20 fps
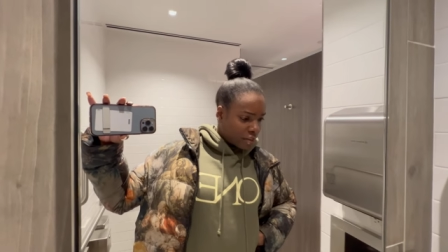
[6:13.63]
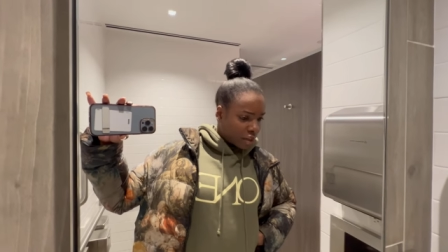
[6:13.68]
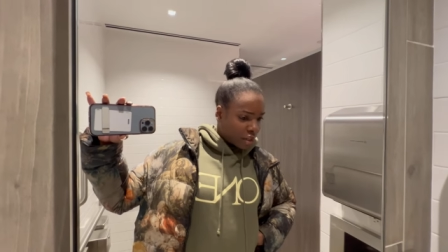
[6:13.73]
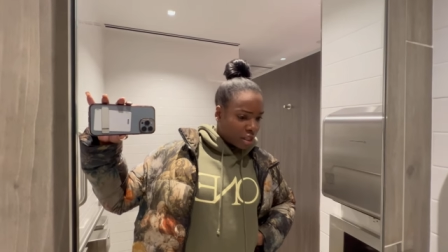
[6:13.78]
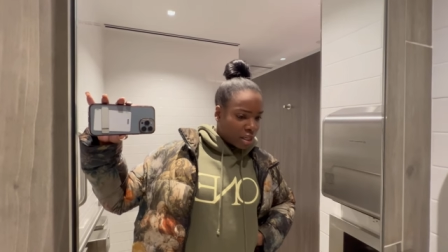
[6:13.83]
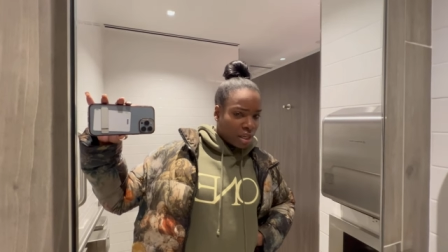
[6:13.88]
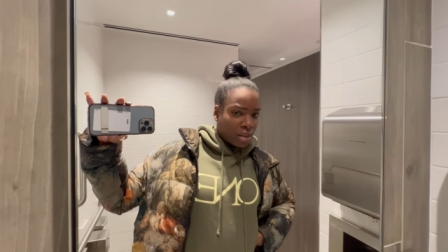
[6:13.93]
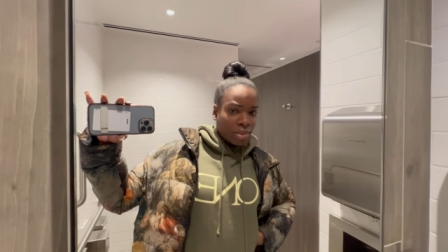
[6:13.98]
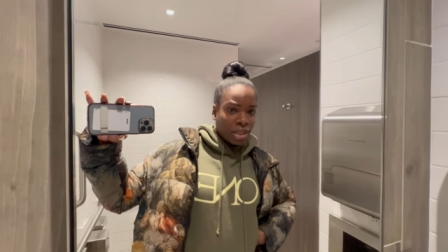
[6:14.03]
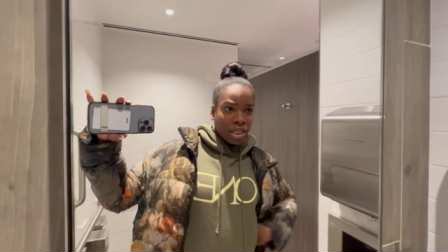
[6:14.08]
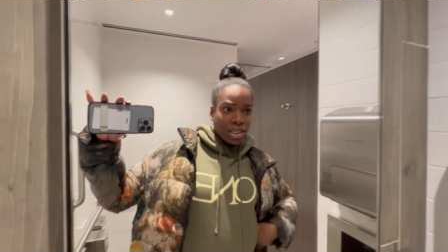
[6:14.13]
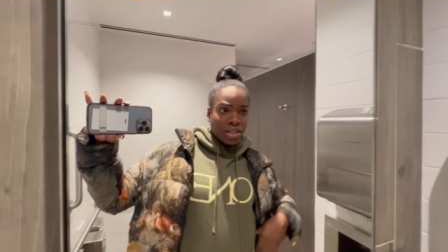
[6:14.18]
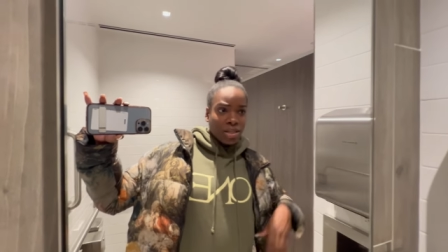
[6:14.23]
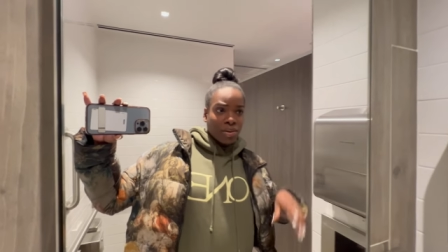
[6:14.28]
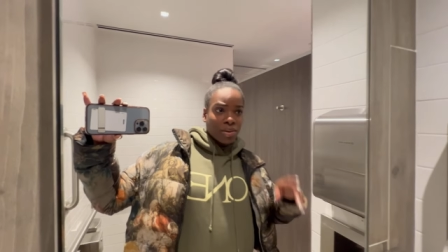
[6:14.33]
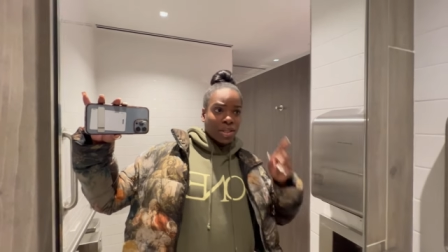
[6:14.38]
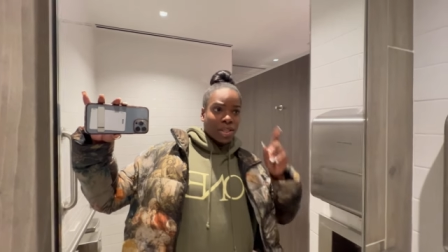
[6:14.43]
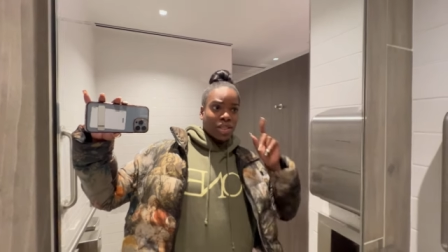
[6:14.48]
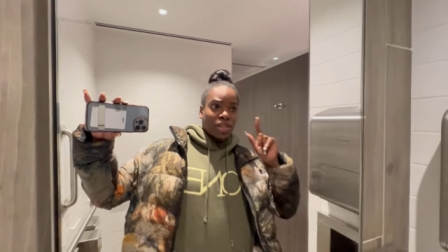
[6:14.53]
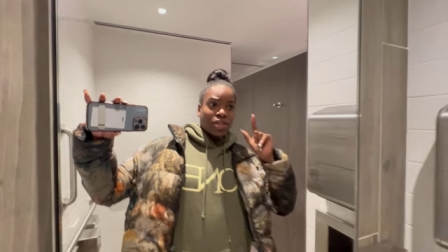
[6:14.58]
Yeah, but let's go
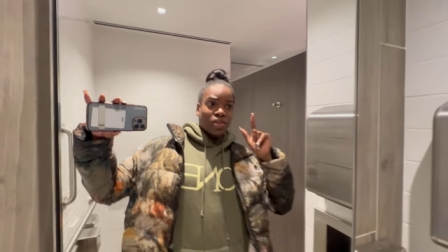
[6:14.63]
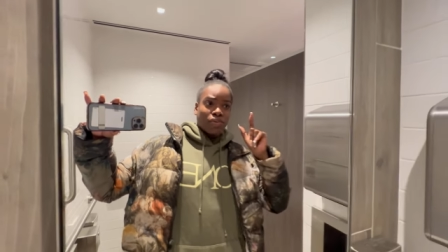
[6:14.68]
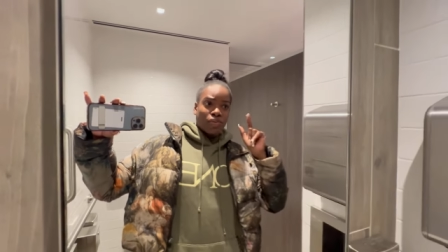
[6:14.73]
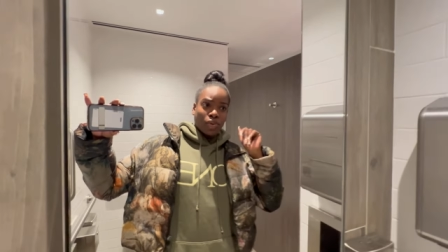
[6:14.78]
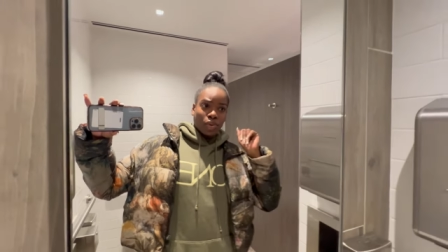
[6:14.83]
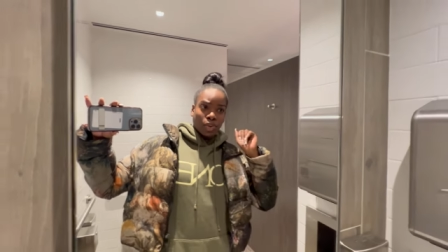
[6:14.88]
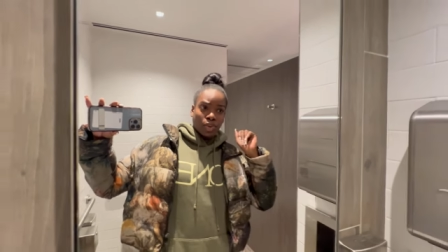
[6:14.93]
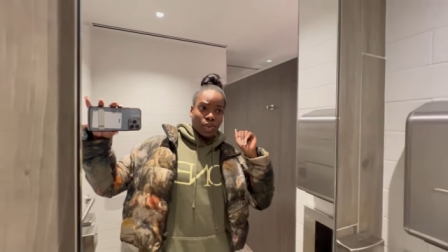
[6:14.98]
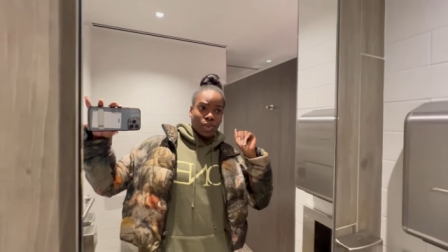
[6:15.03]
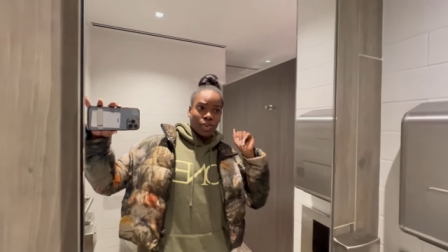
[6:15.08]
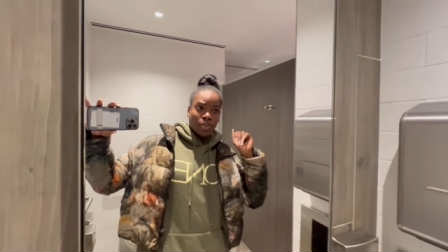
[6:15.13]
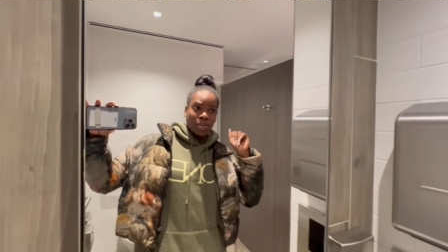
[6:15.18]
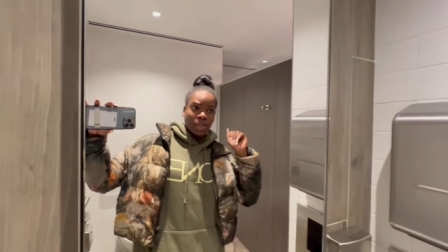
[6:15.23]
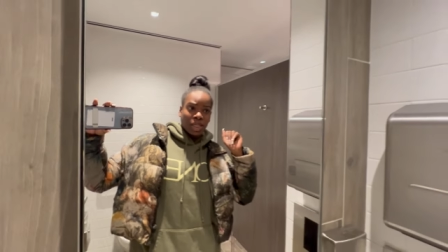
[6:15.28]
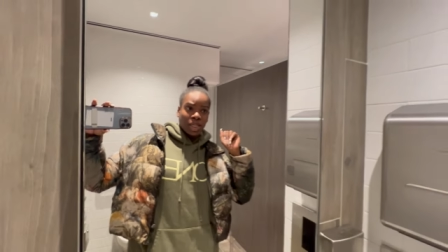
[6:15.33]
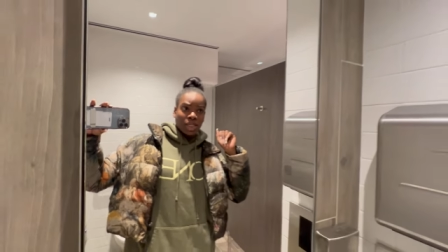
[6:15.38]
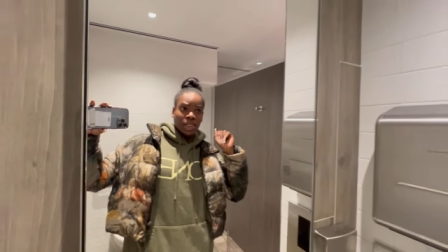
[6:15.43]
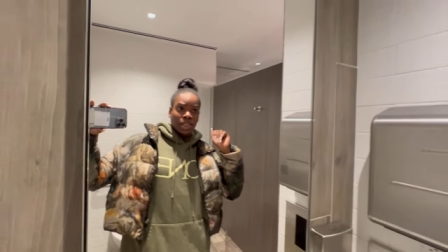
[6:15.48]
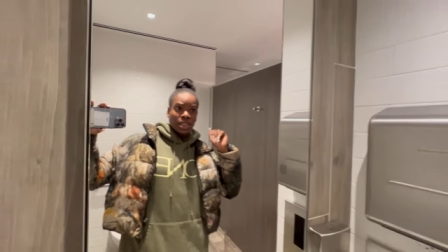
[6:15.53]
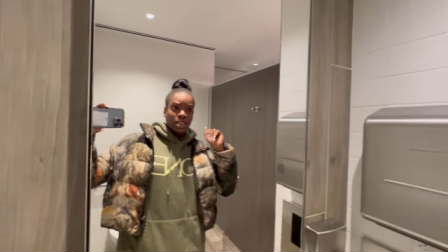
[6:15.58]
get this food,
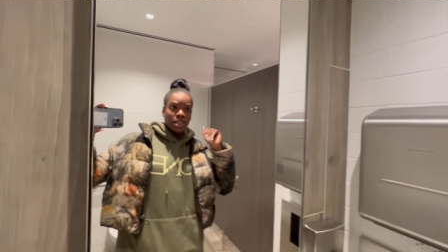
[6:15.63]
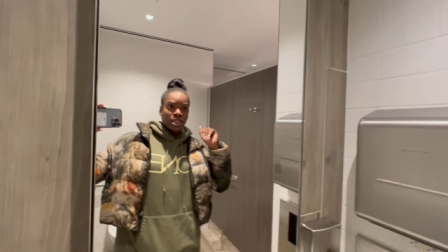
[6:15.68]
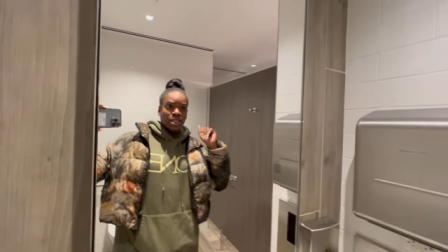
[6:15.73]
because